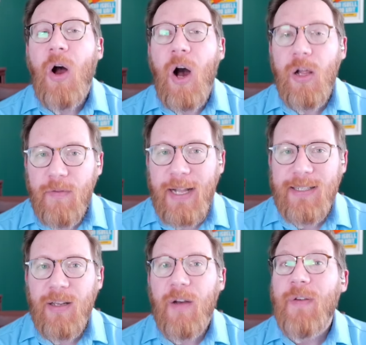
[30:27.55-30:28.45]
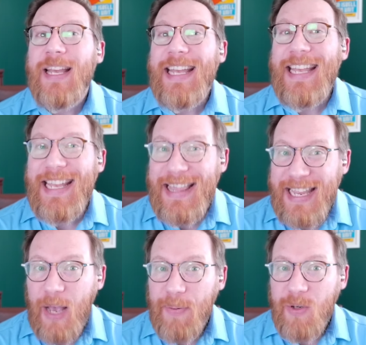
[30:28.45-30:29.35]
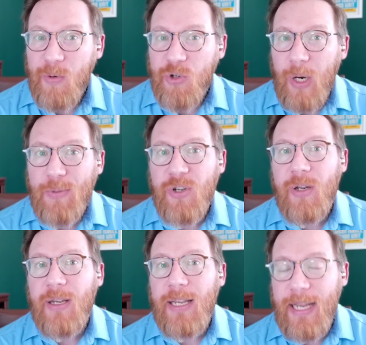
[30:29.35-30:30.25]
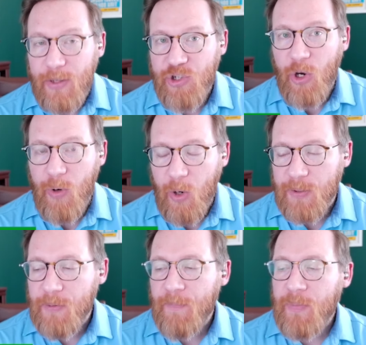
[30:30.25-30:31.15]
all of that stuff in the episode description, in the show notes.